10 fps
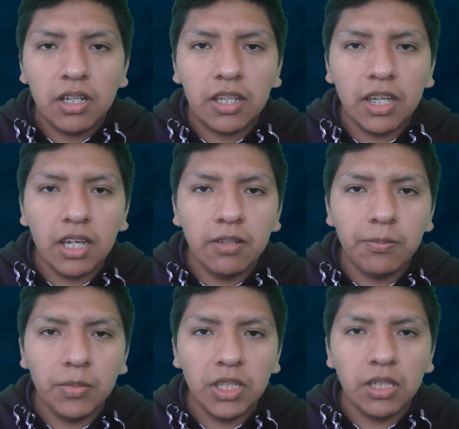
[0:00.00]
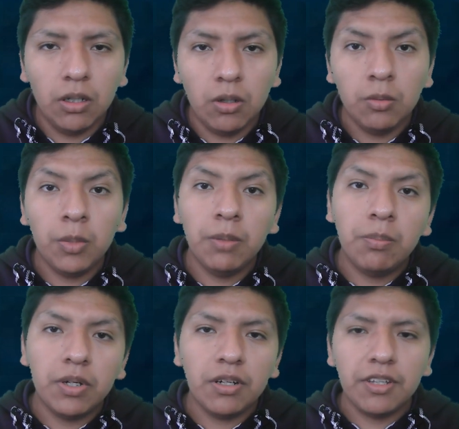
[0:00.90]
gave me on my
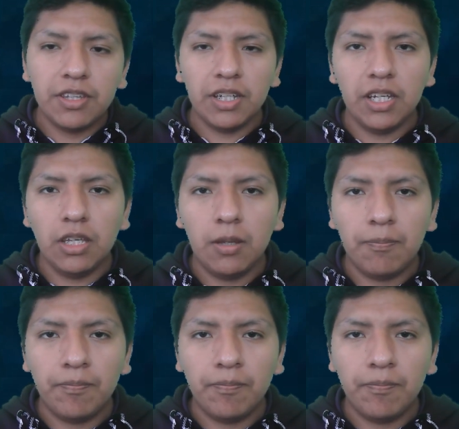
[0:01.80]
birthday.